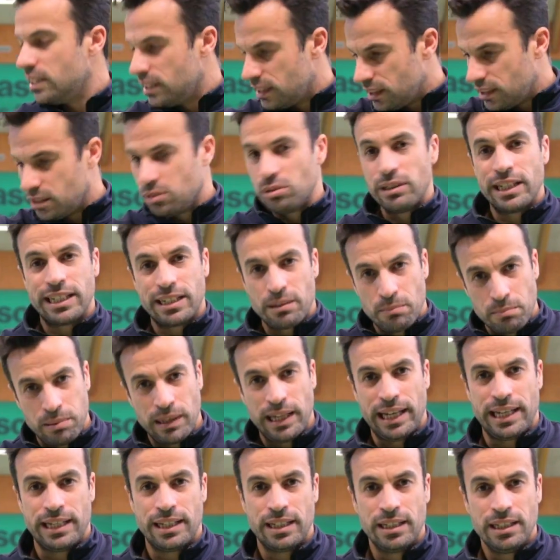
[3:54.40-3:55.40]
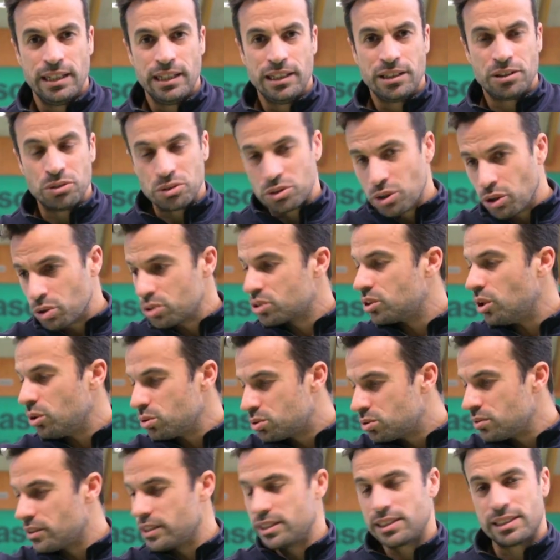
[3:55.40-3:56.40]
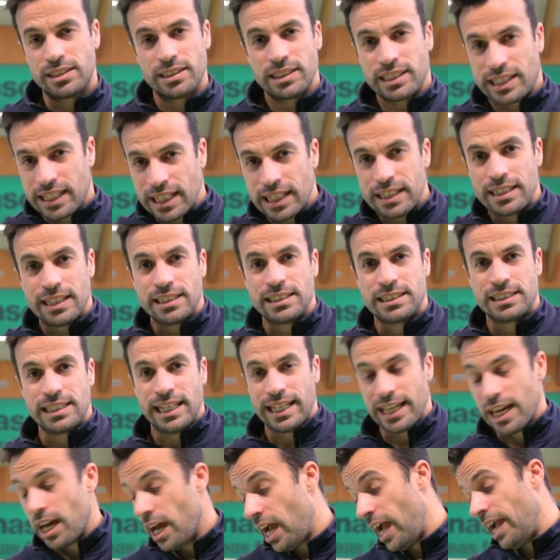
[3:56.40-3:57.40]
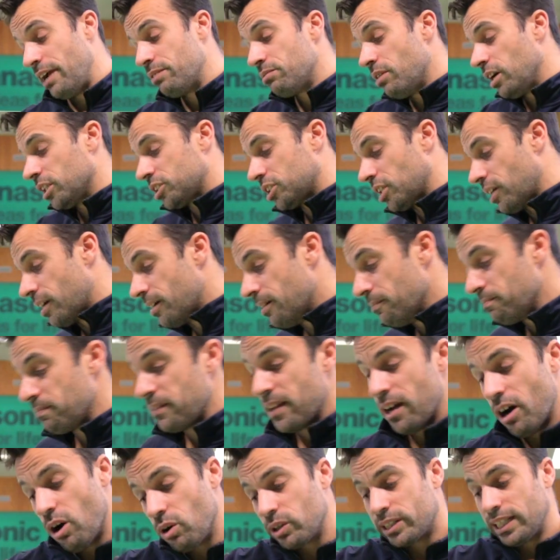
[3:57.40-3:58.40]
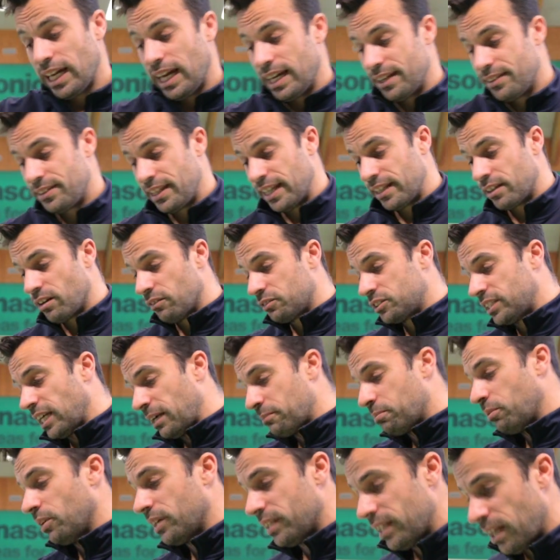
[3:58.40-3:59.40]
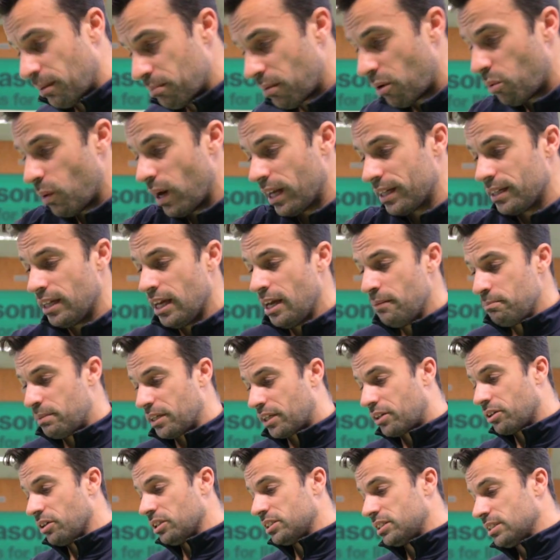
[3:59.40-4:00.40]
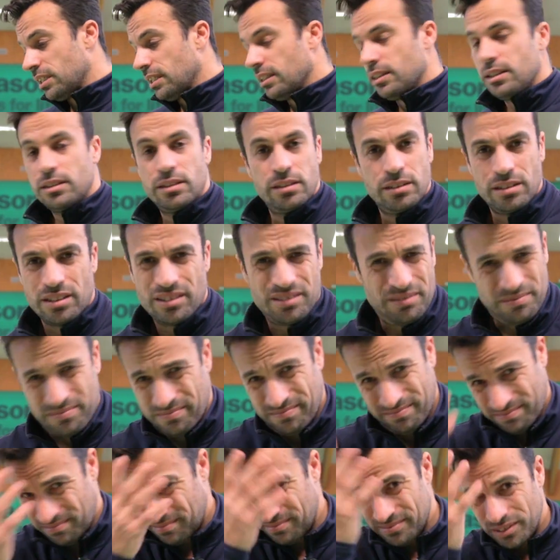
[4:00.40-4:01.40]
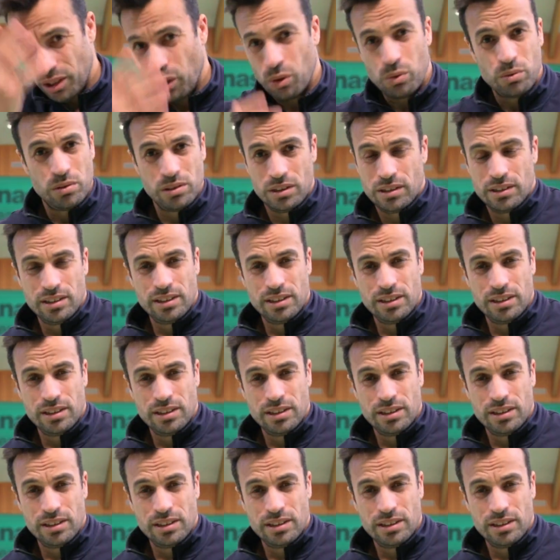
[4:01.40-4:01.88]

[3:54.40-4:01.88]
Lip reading: you let him play. You don't go to this kid and say, hey, Roger, okay, think of checkpoint number 1, because no,